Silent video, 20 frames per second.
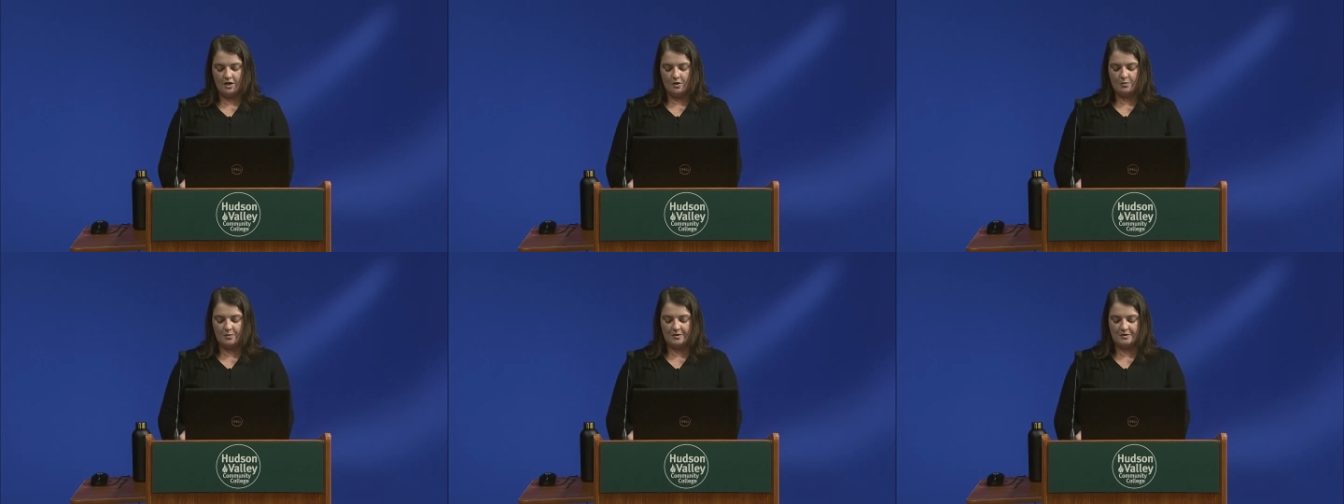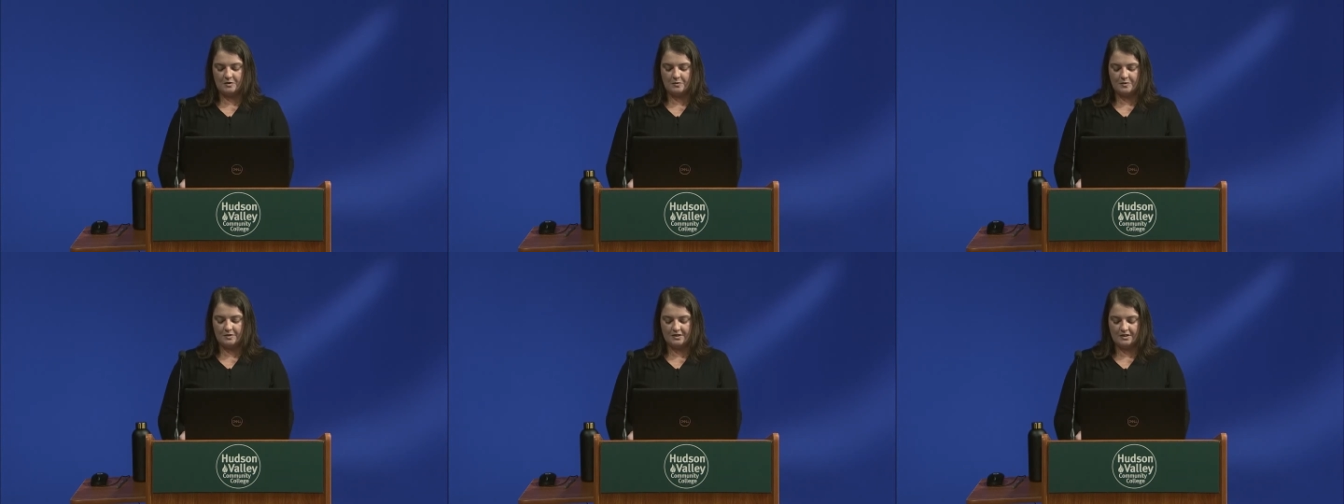but
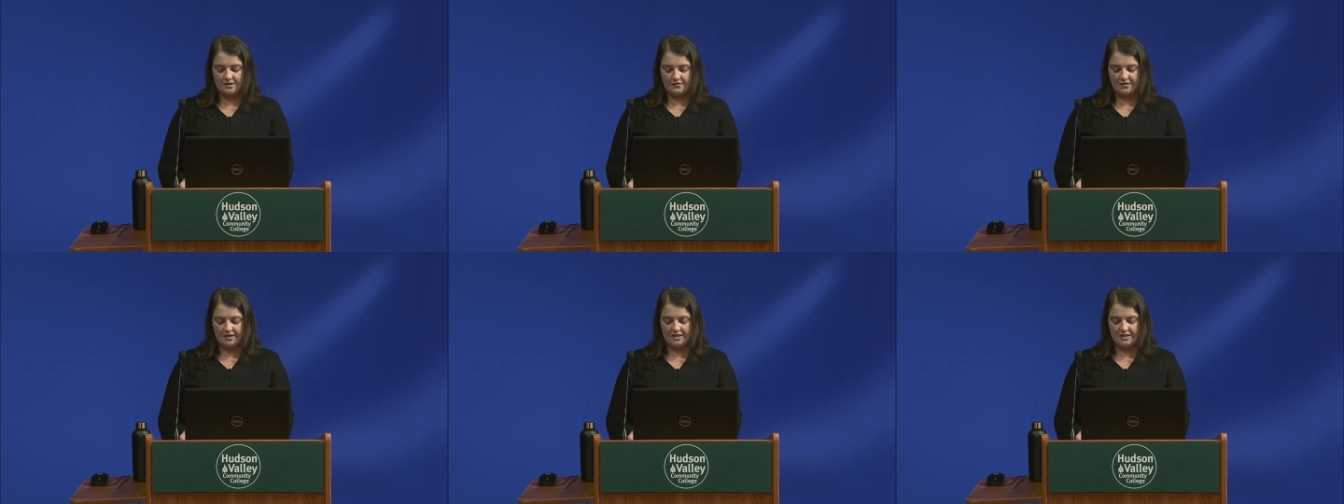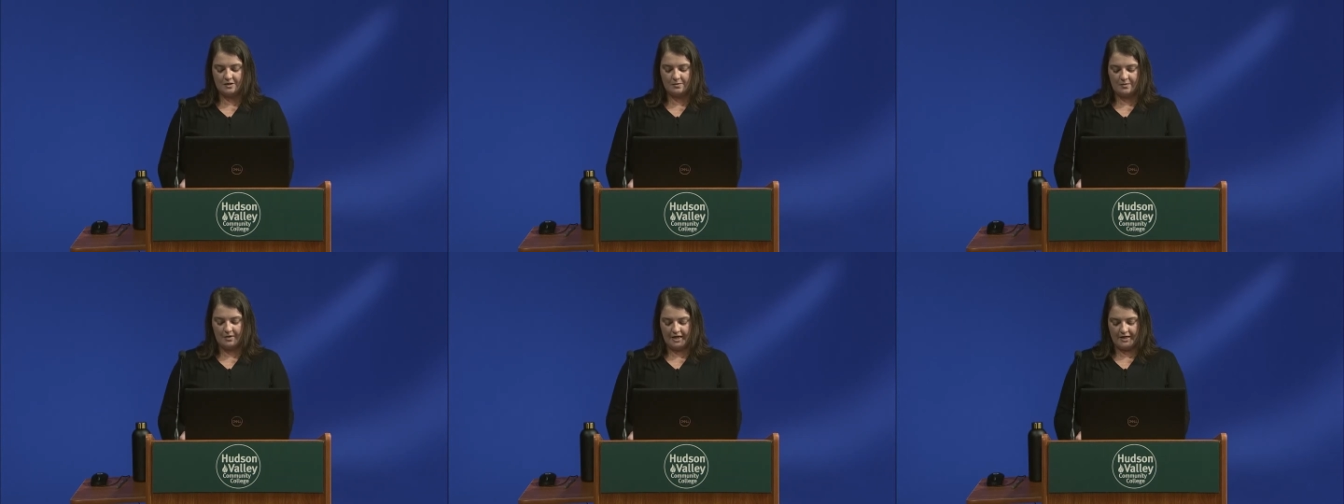specific
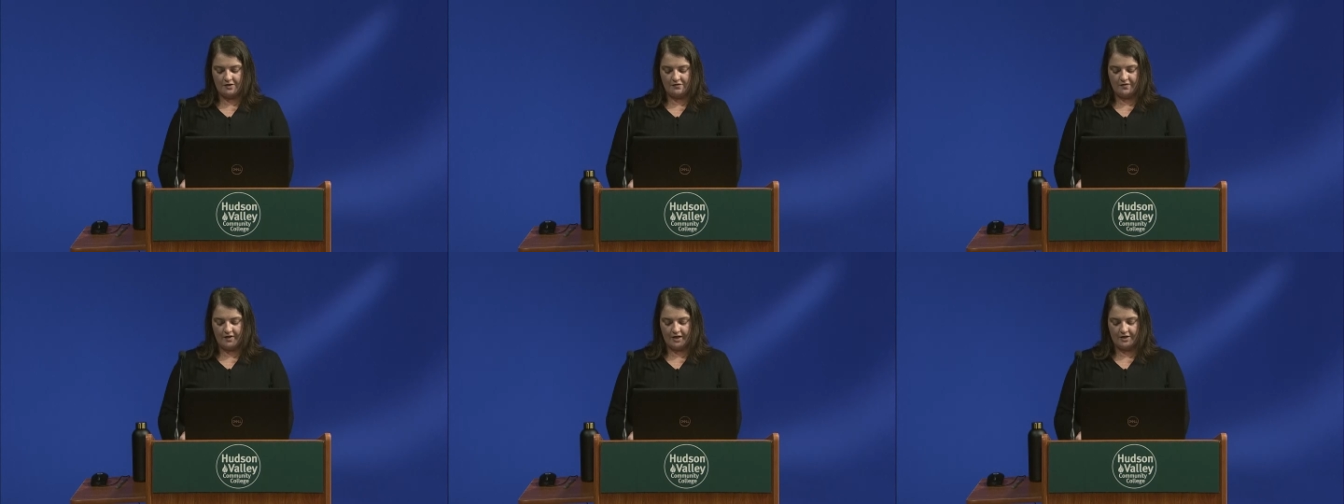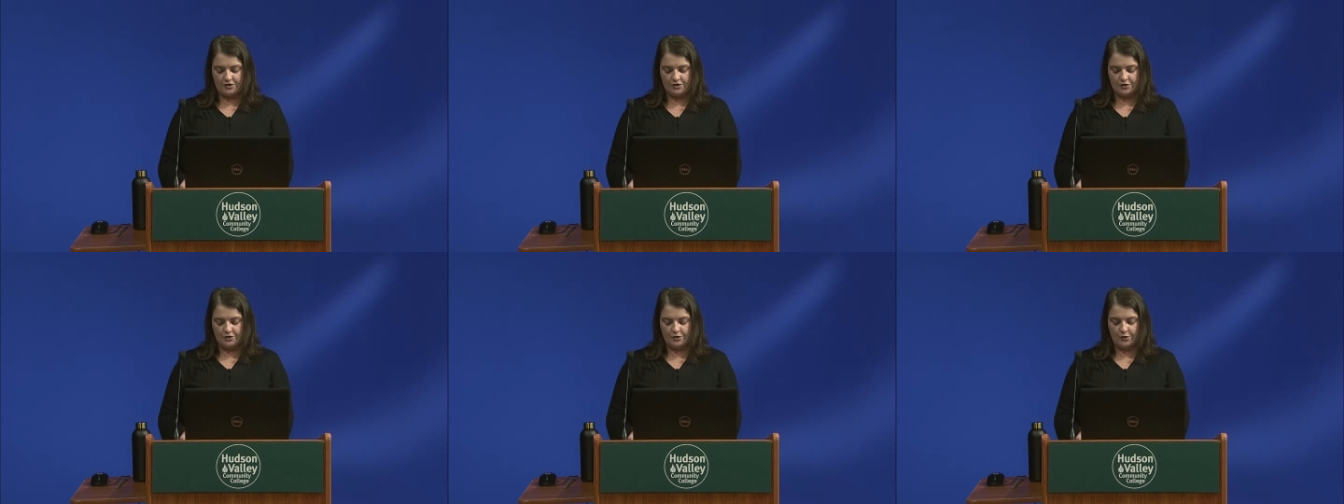to
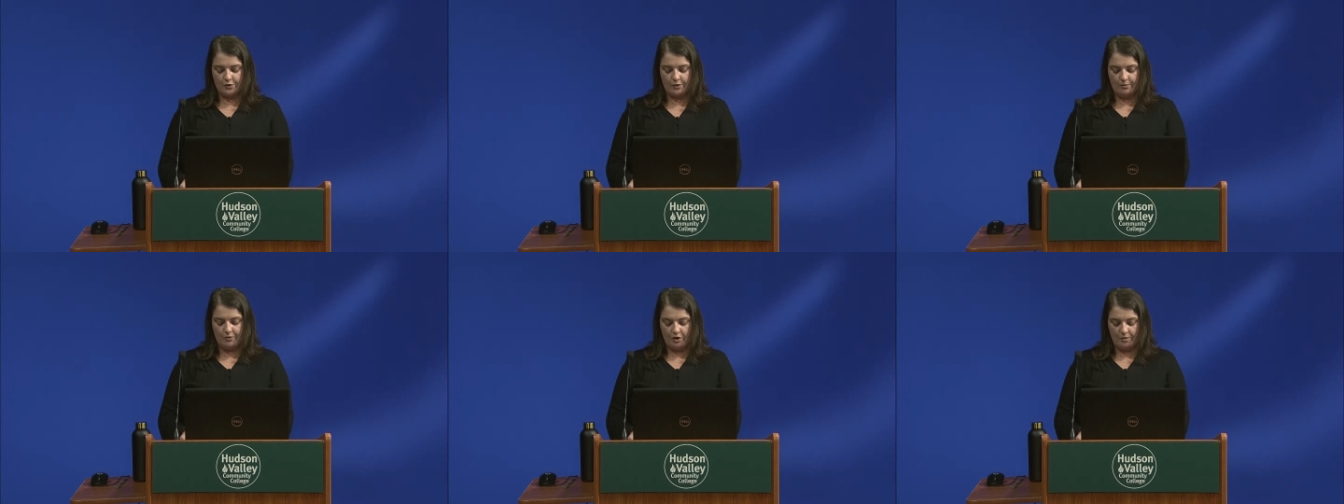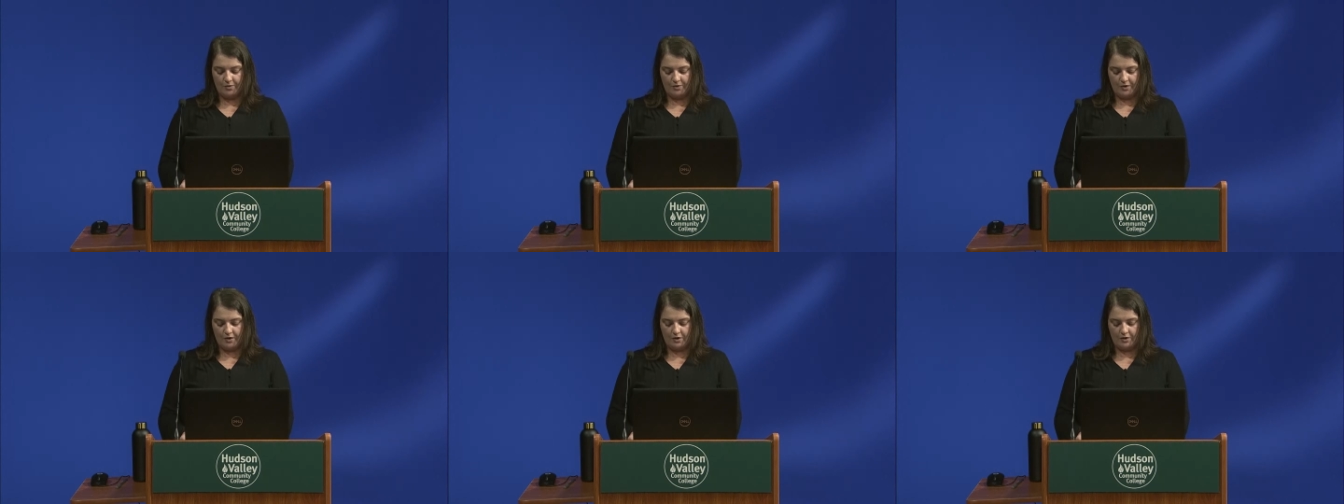manufactured or
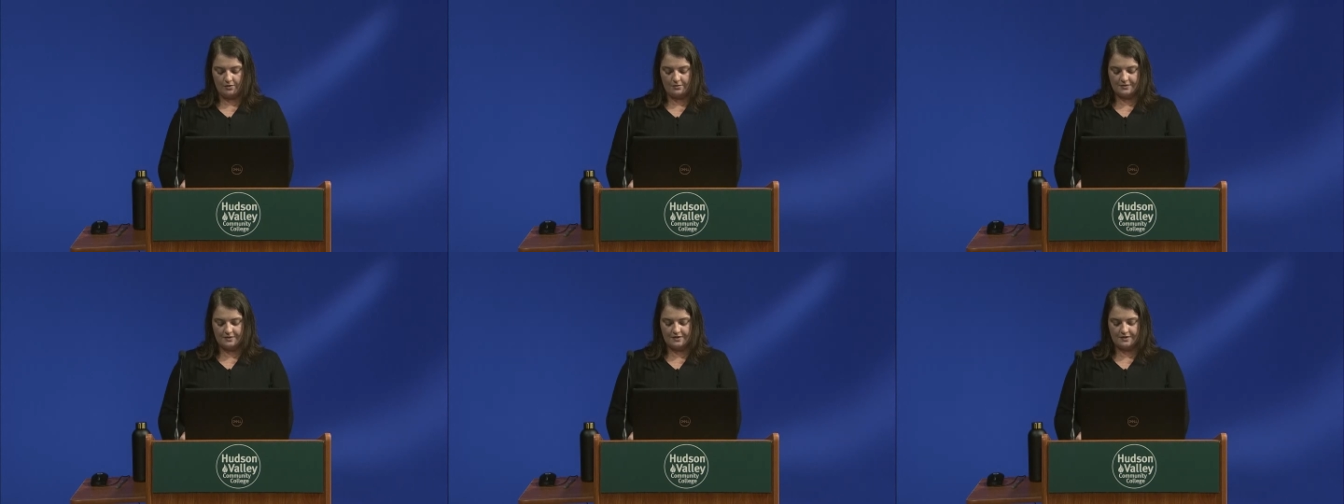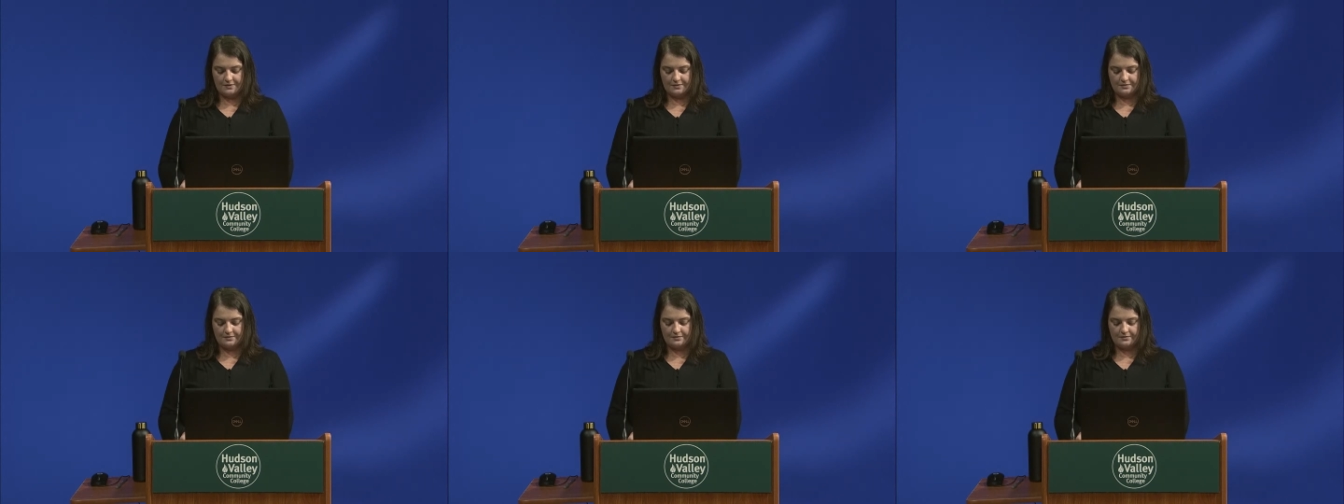mobile homes.